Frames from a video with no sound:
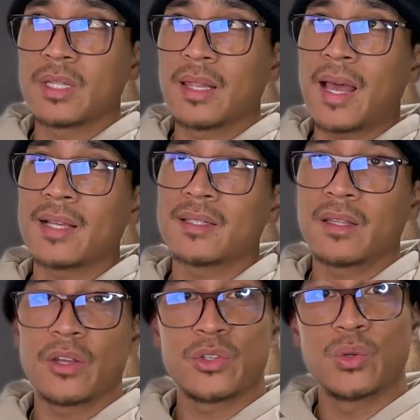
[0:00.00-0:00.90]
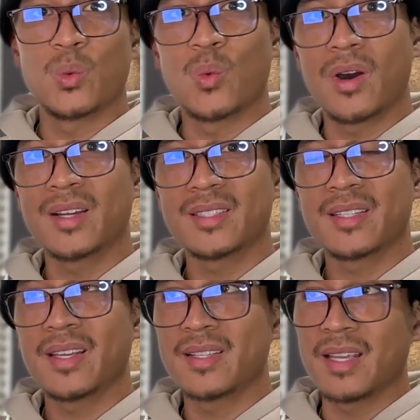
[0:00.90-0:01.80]
the last thing that you want
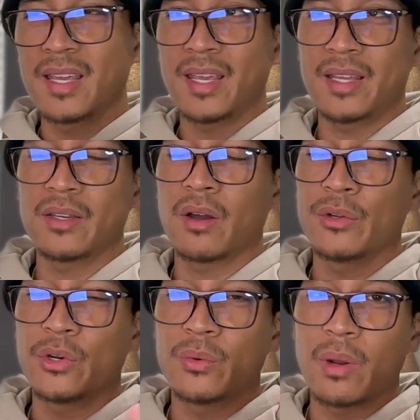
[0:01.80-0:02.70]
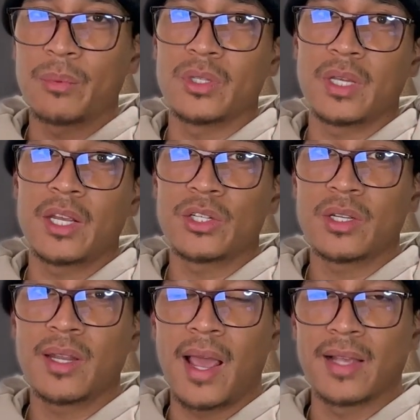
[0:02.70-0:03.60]
is a hit on your
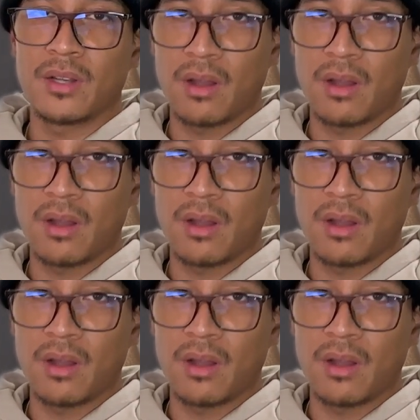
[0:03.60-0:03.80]
reputation as an